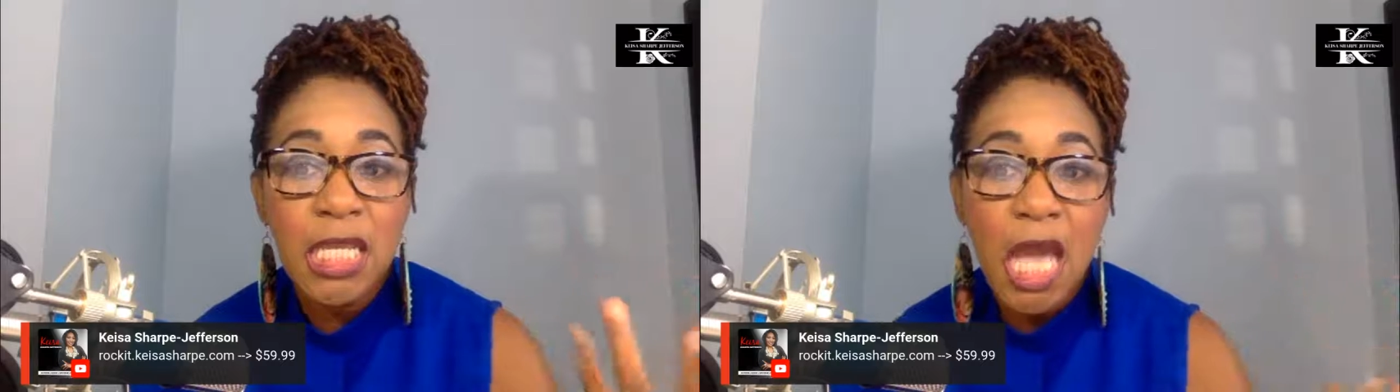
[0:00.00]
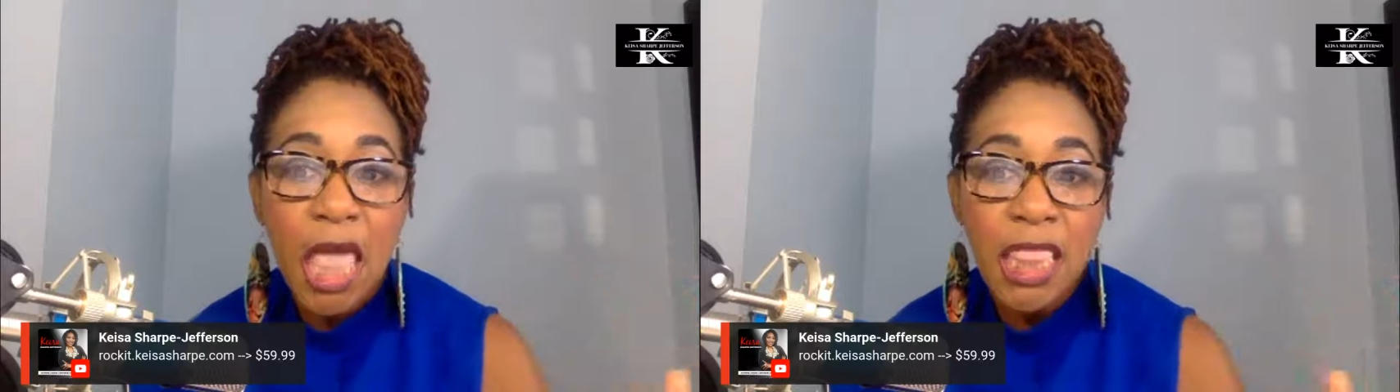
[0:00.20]

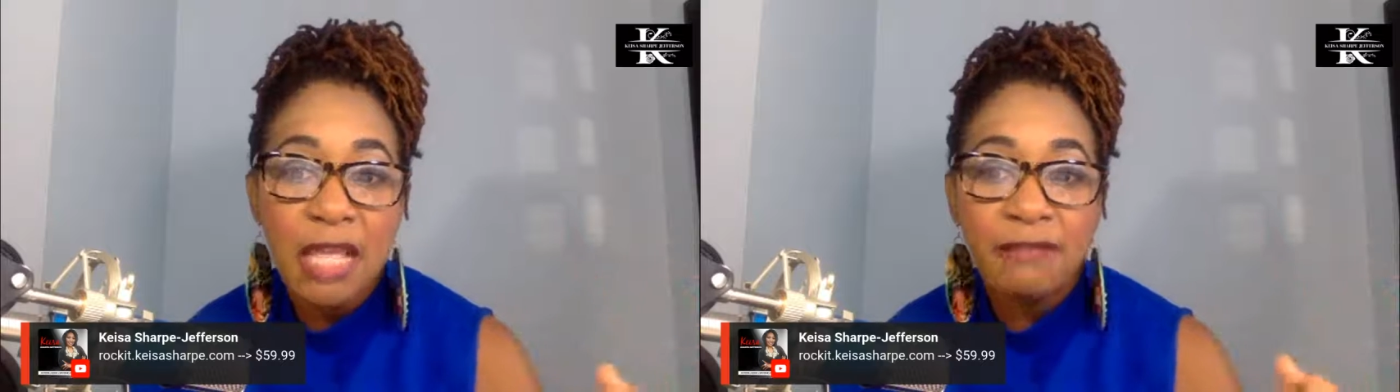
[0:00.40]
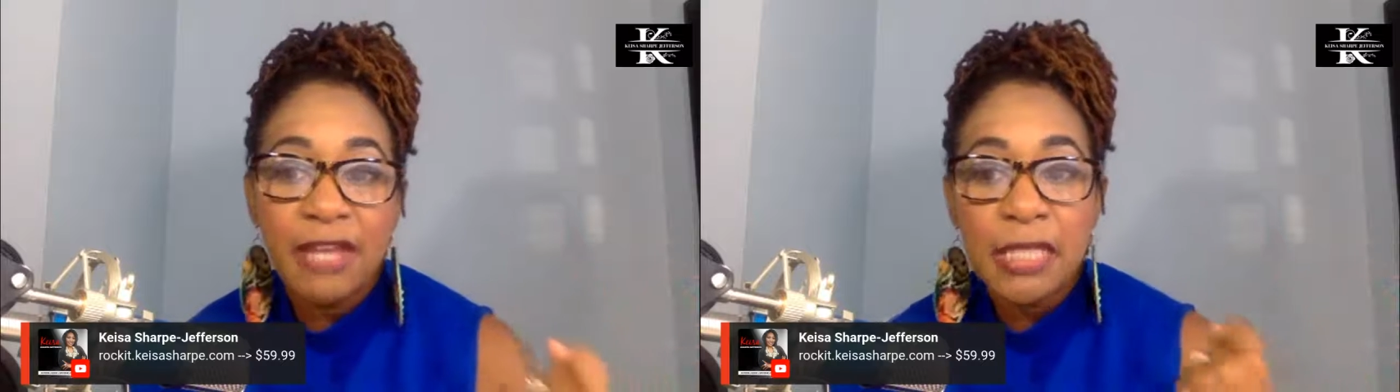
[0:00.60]

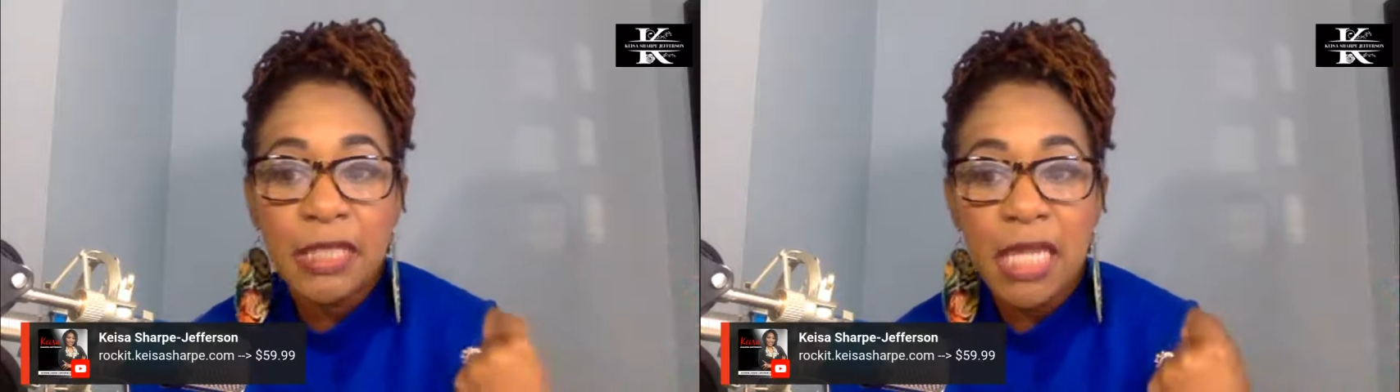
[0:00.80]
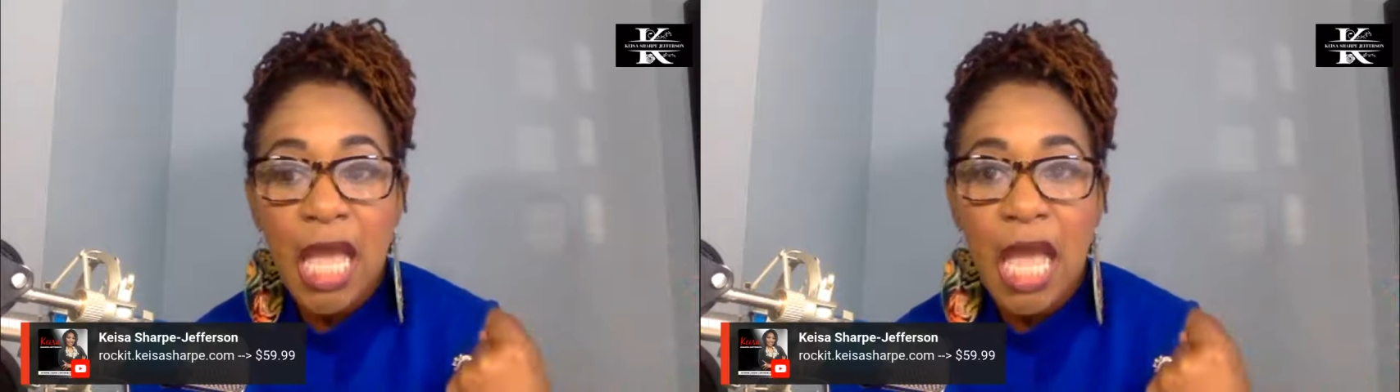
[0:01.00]
Iyanla
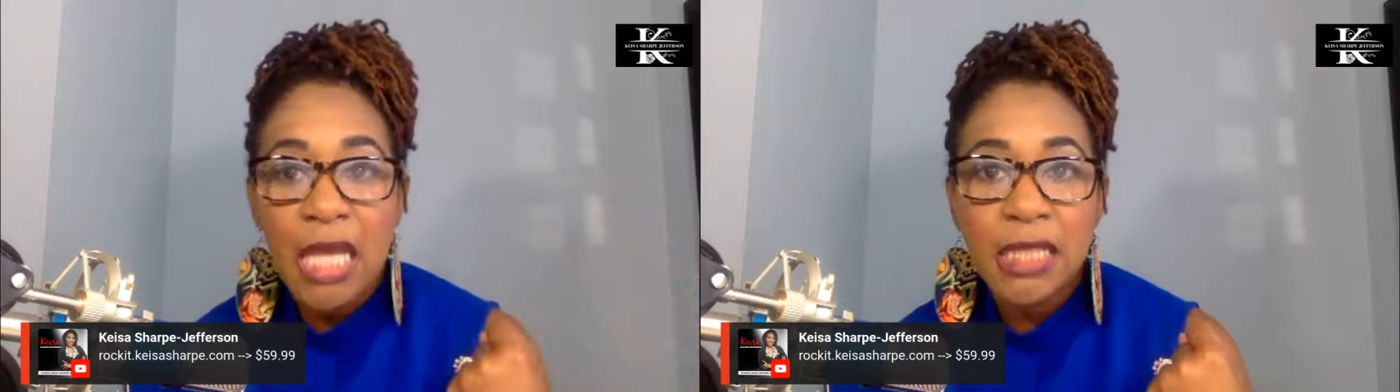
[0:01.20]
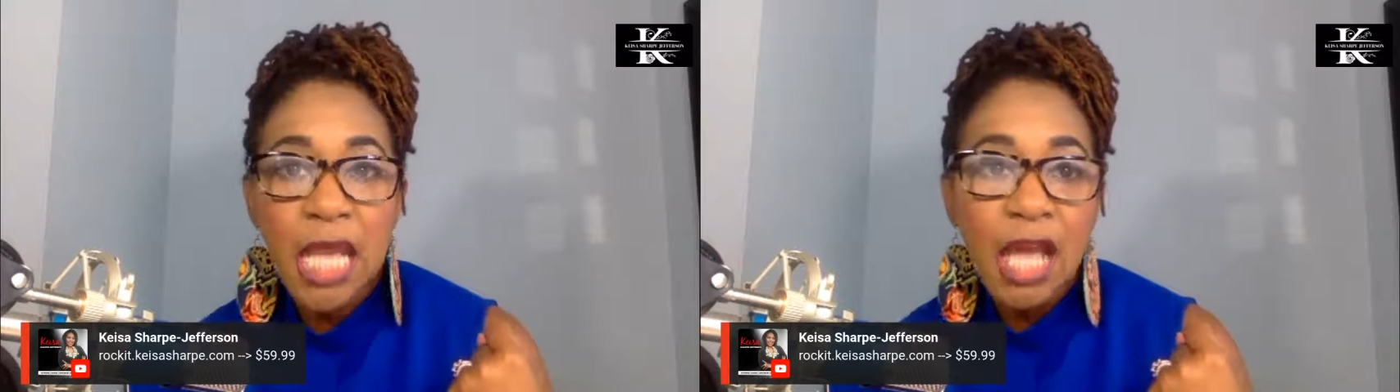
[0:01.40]

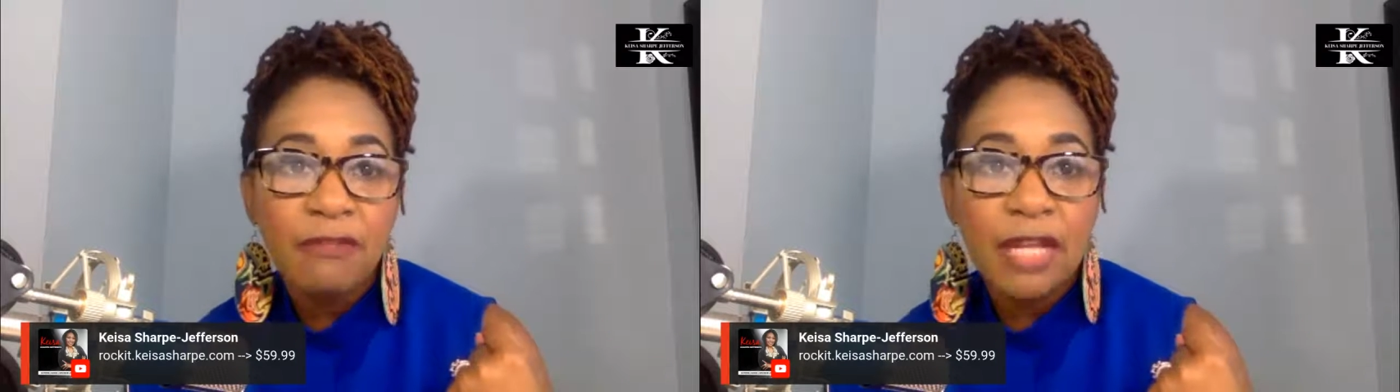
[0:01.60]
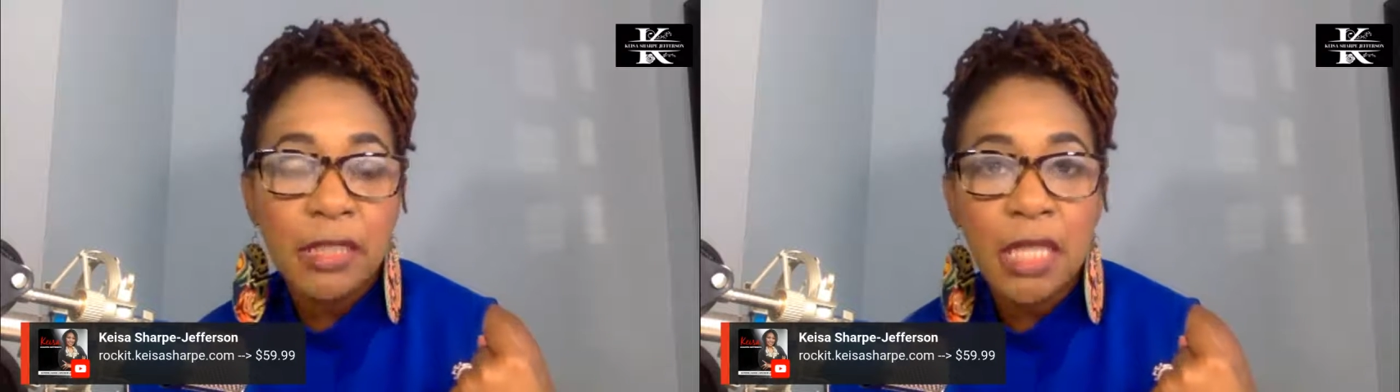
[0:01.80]

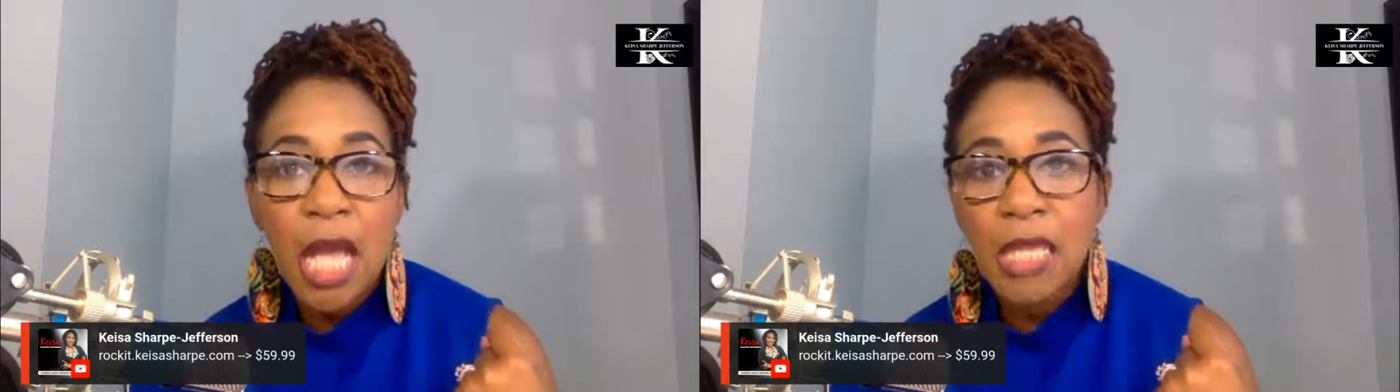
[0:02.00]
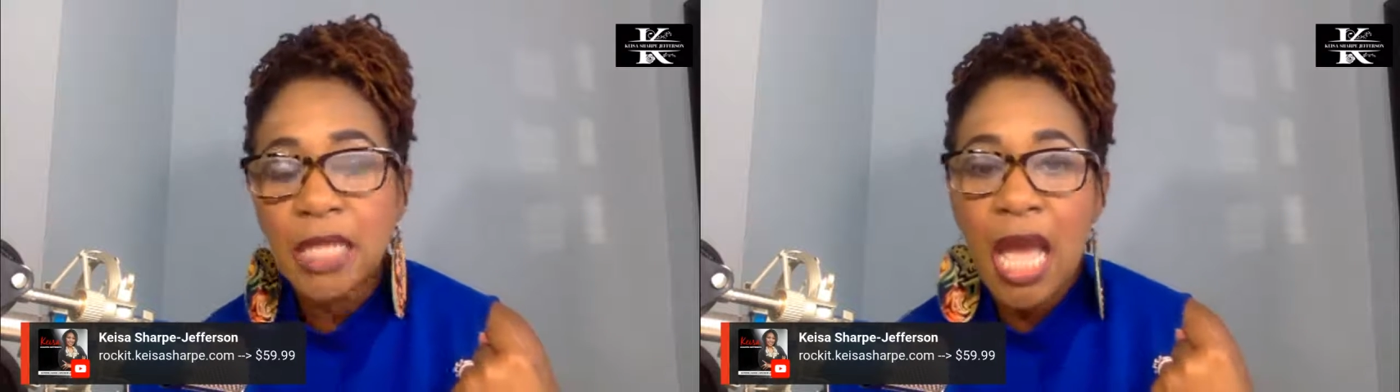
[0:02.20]

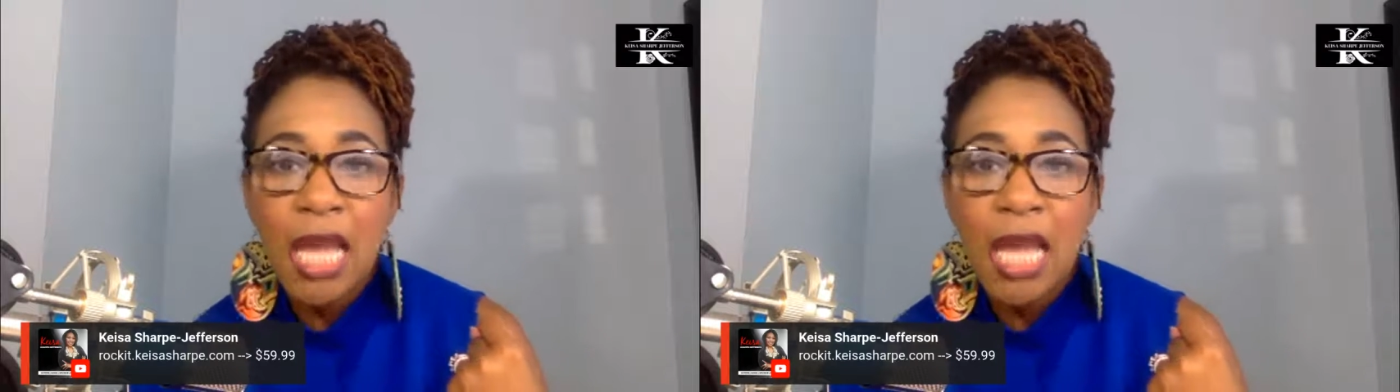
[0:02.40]
Vanzant.